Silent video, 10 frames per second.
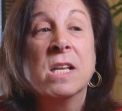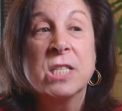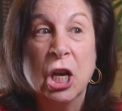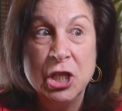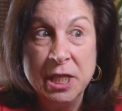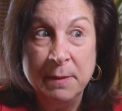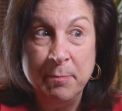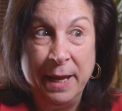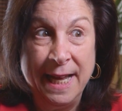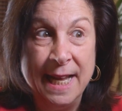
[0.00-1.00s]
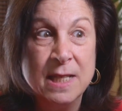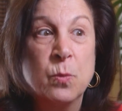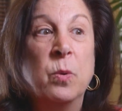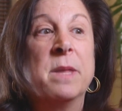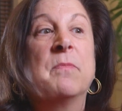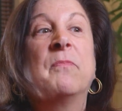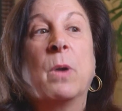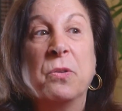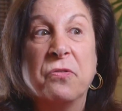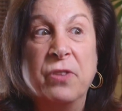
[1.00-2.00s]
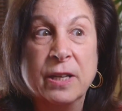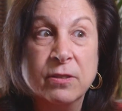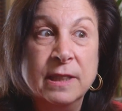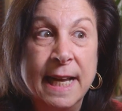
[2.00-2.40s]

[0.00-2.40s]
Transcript: touching base with both federal